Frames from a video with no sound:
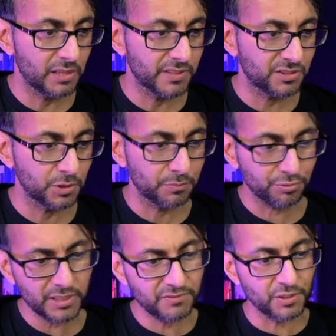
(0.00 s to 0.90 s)
over to
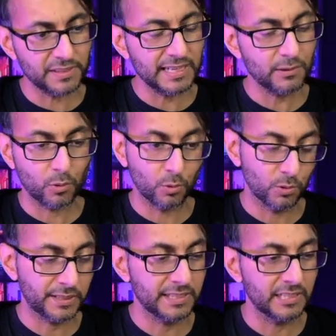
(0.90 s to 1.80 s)
preview that or
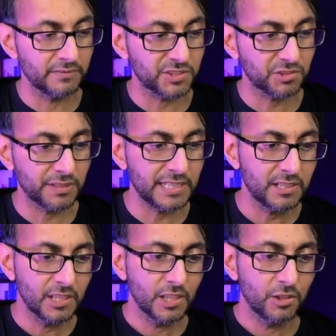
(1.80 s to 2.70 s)
look in another
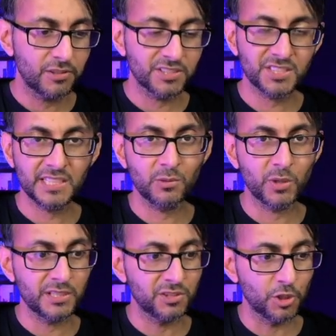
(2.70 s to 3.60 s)
screen, you can see the
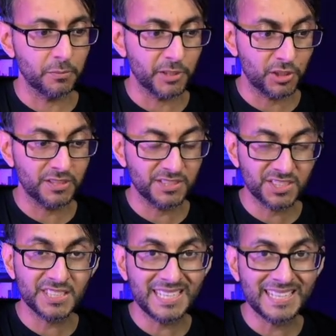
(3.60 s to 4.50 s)
word Doom, and you can
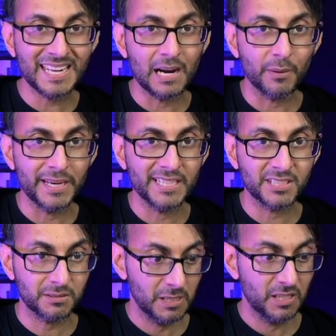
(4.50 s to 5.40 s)
see now
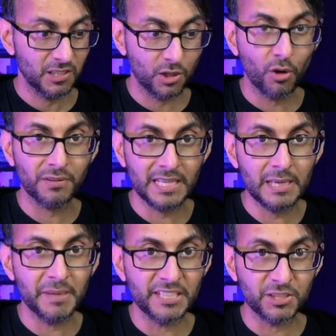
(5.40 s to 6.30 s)
it's got the
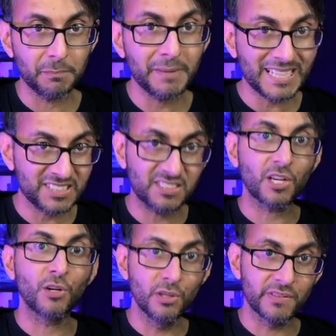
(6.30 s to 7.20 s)
image
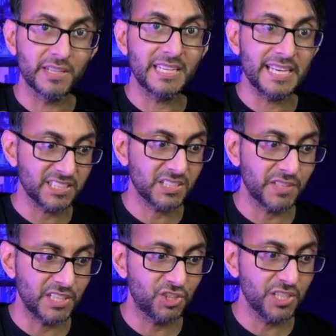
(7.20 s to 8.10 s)
masked over the S
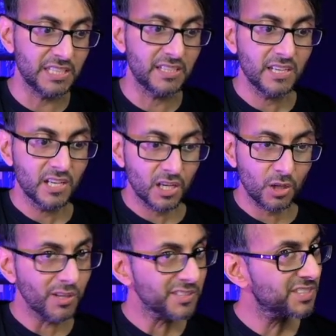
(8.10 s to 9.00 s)
V G.
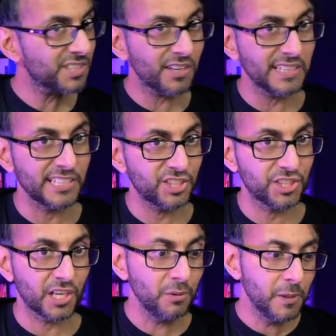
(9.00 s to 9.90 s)
Quite
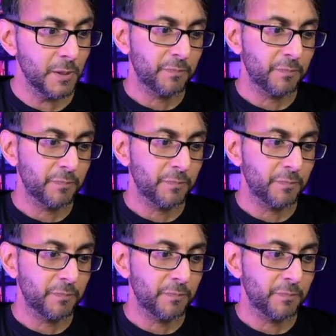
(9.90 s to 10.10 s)
stylish, no?